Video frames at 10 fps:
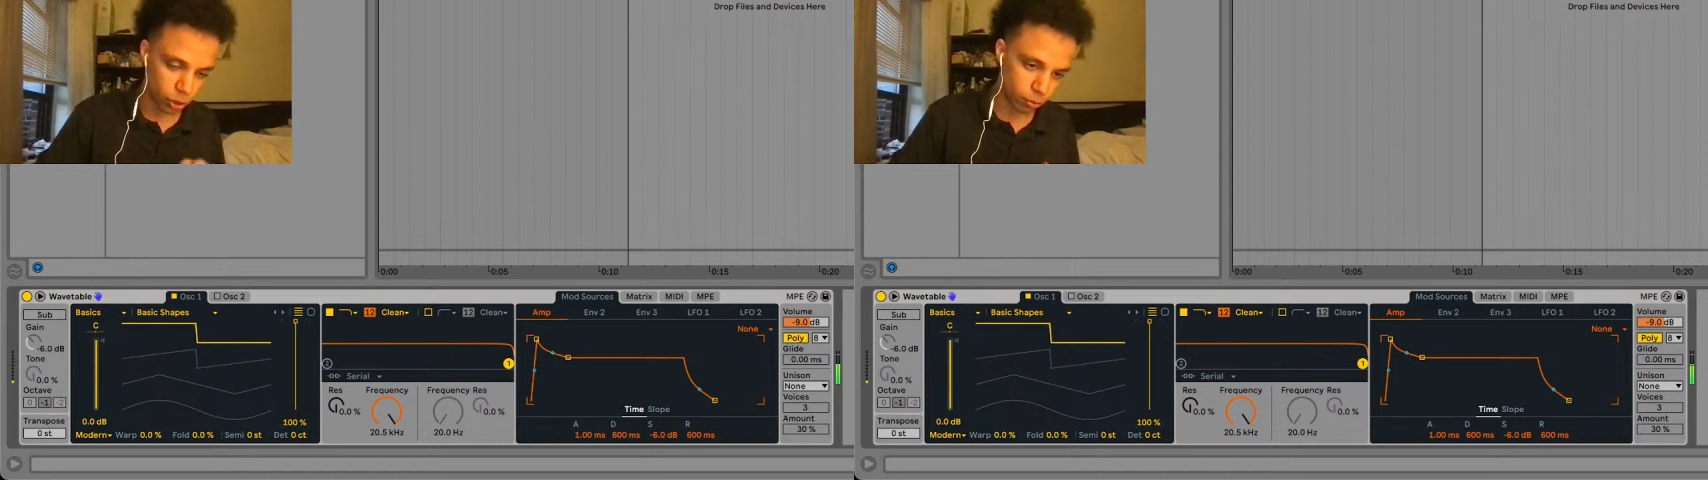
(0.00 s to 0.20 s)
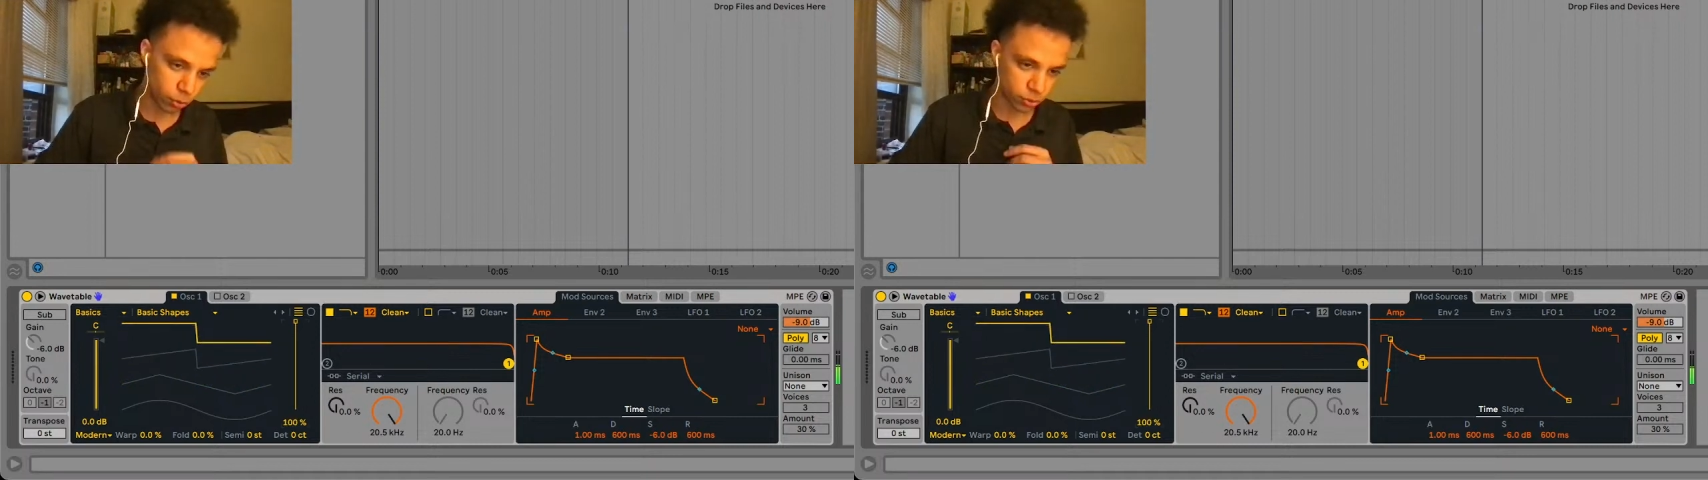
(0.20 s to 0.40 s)

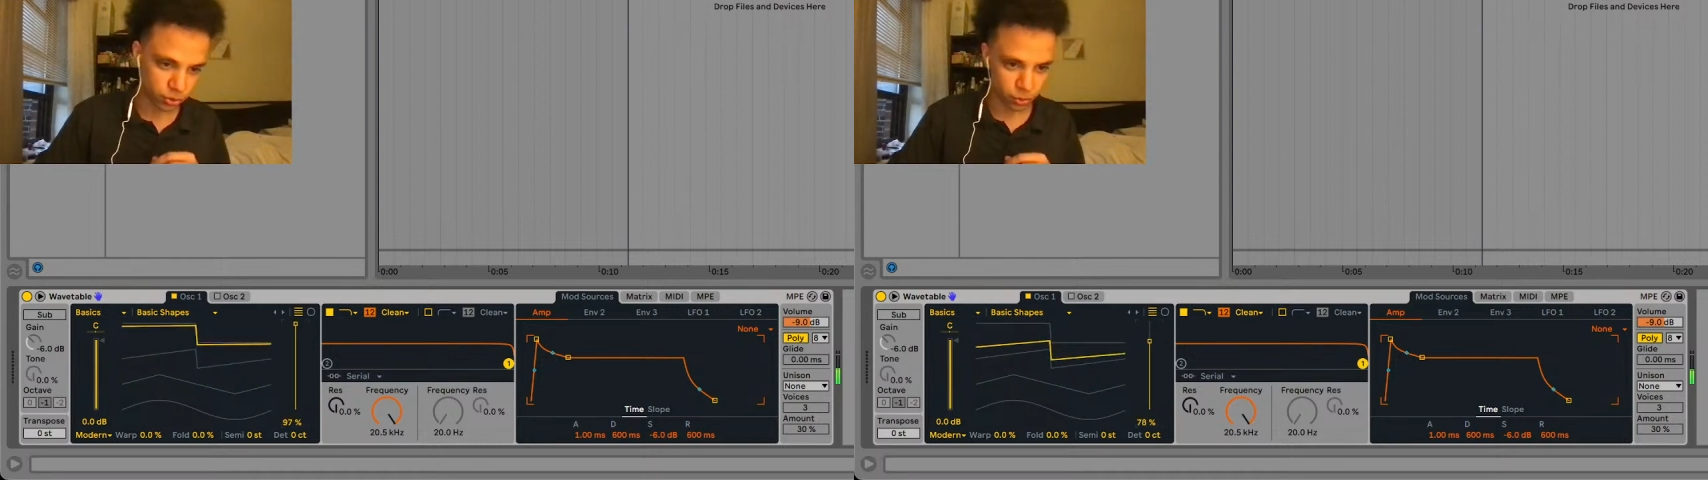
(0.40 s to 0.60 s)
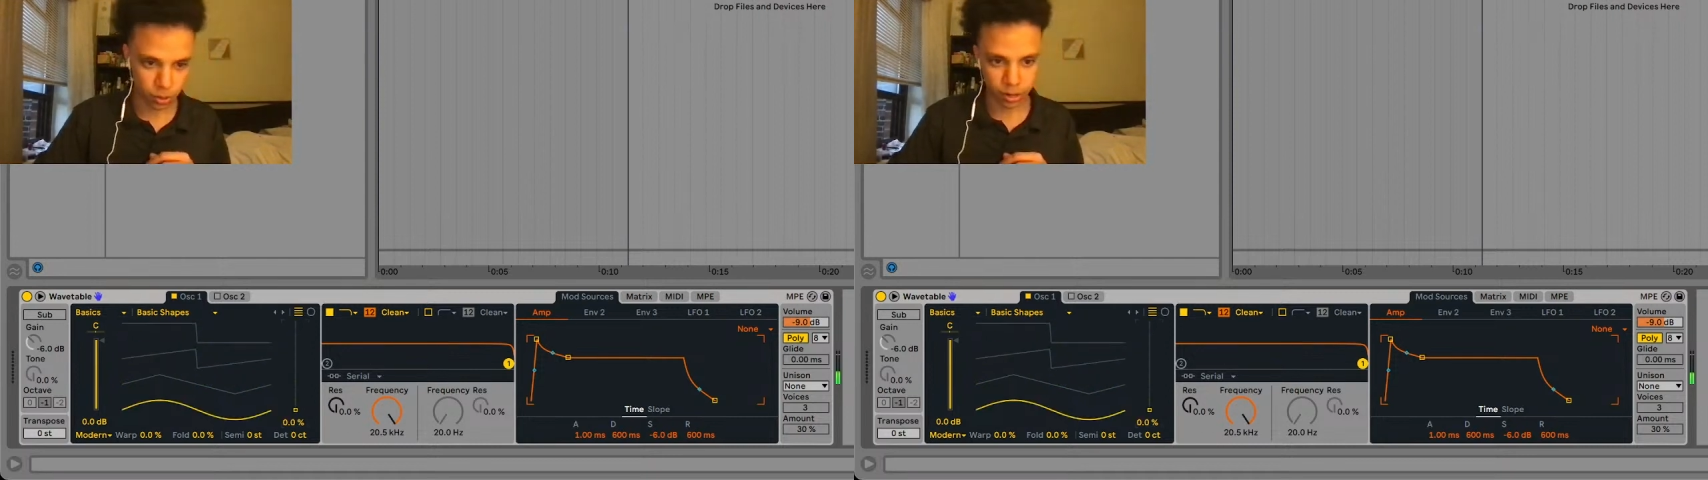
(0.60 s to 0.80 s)
almost
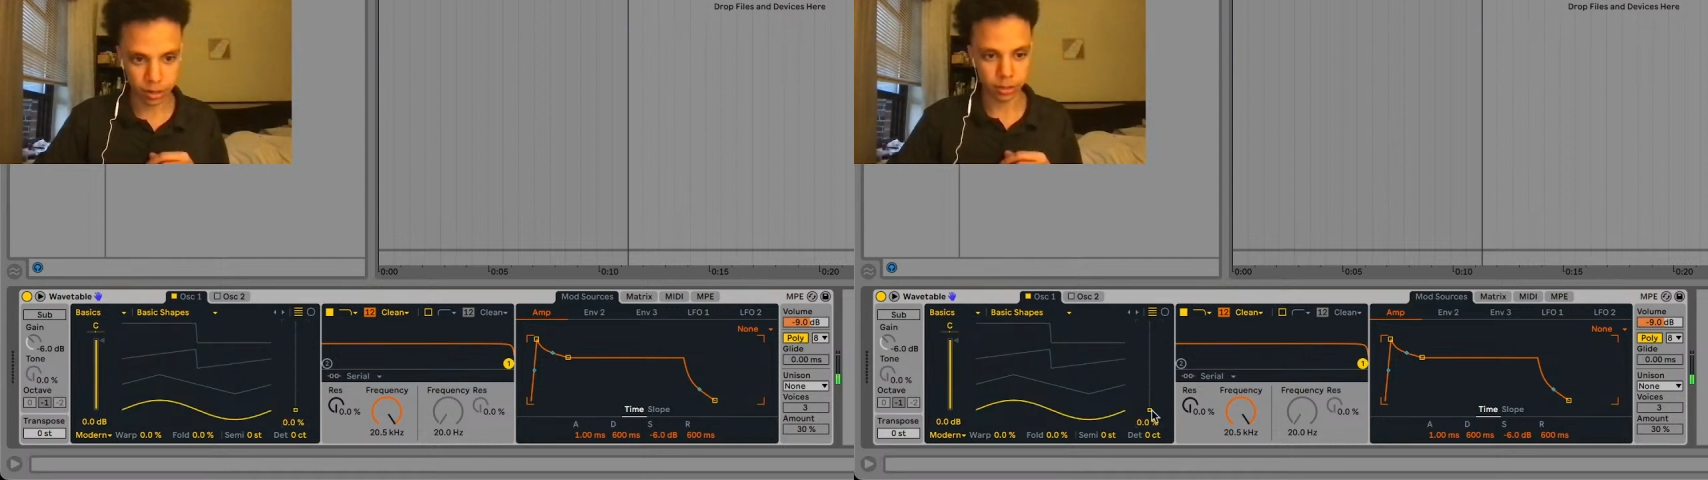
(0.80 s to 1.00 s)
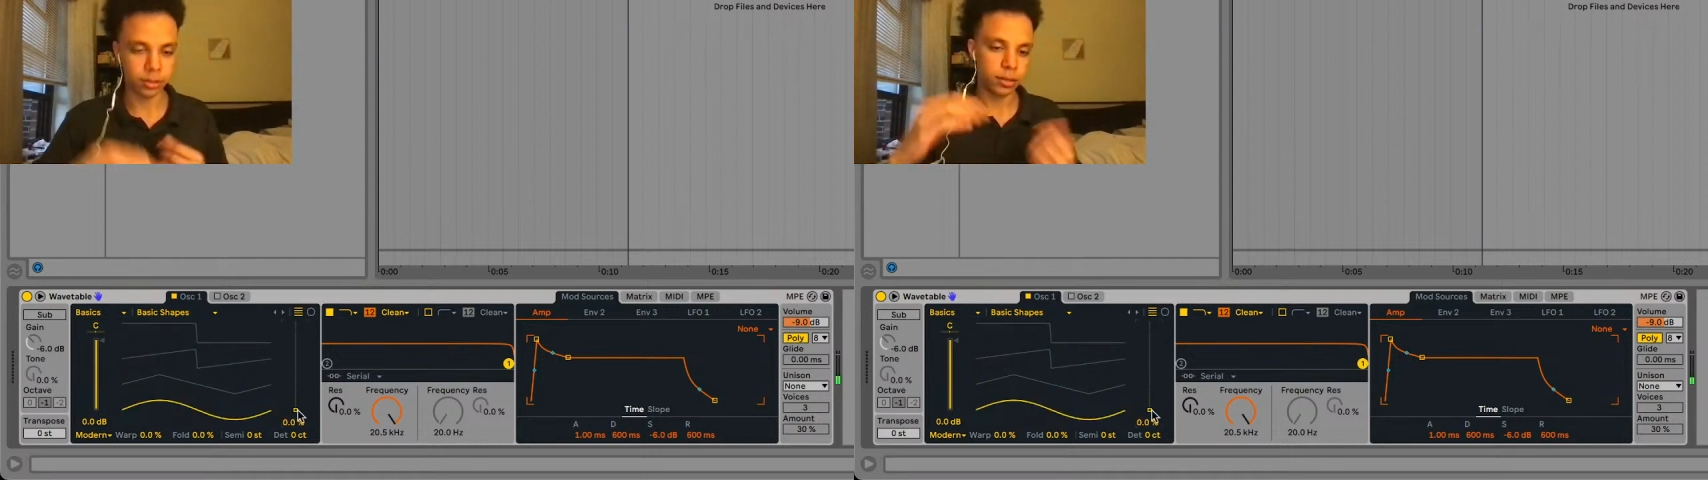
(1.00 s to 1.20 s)
square,